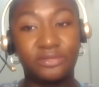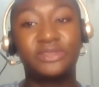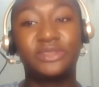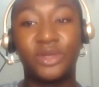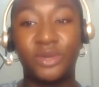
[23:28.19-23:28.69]

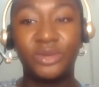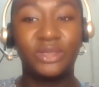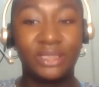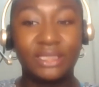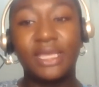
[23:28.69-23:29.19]
So
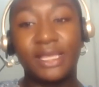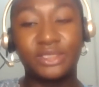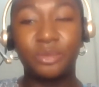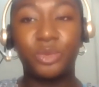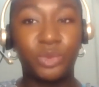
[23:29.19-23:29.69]
yeah,
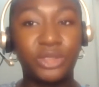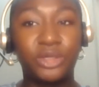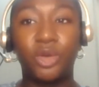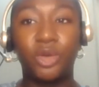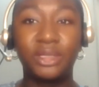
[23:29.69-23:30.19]
so I'm really
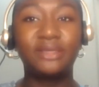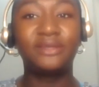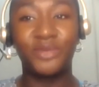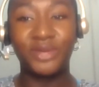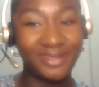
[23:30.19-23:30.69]
hoping
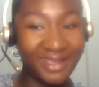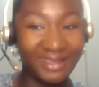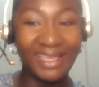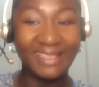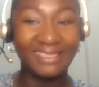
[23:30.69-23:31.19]
for,
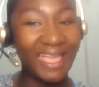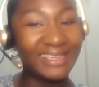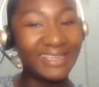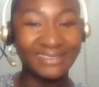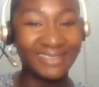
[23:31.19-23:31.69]
again,
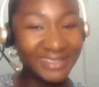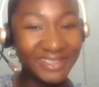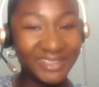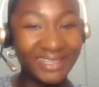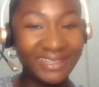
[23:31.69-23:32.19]
that
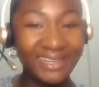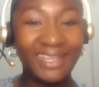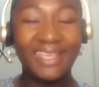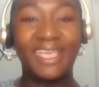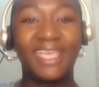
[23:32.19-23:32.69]
intention
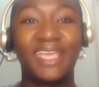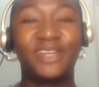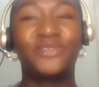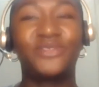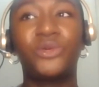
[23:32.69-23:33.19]

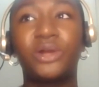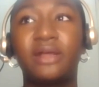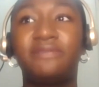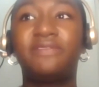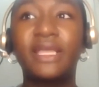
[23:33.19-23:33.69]
and
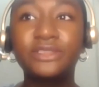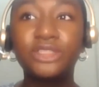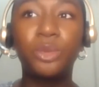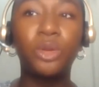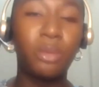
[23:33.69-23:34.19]
for
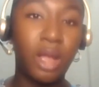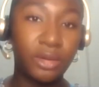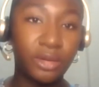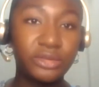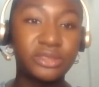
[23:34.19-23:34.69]
flexible
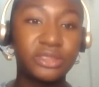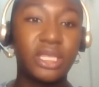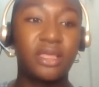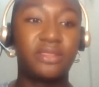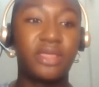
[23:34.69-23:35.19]
models
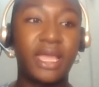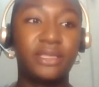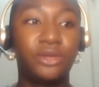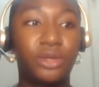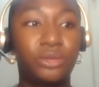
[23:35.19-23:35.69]

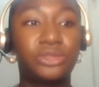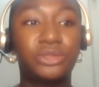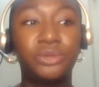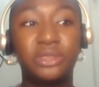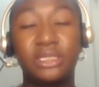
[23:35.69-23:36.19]
that, you know,
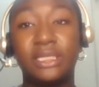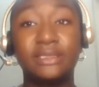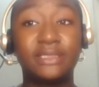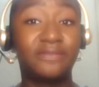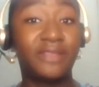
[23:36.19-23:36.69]
suit the
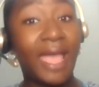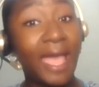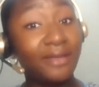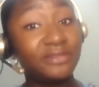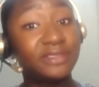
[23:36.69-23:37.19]
needs of the
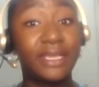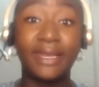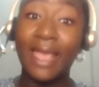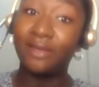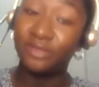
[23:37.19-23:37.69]
haves
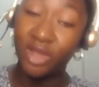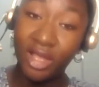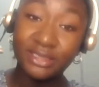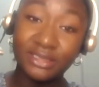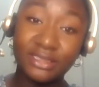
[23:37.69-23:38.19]
and
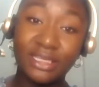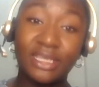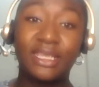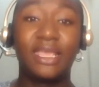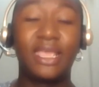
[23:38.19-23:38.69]

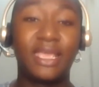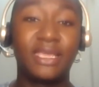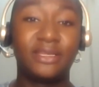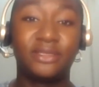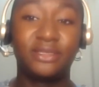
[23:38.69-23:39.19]
have-nots
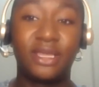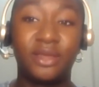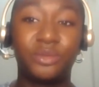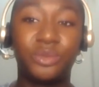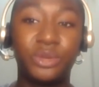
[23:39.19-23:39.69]
and
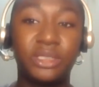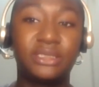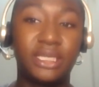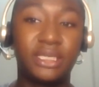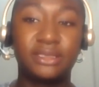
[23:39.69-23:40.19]

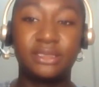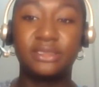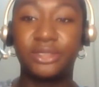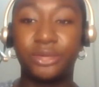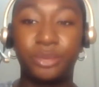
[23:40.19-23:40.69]
really take a
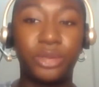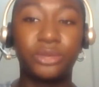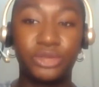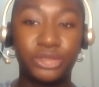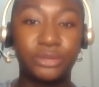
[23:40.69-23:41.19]
sincere
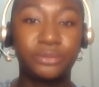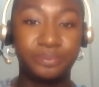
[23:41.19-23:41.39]
approach.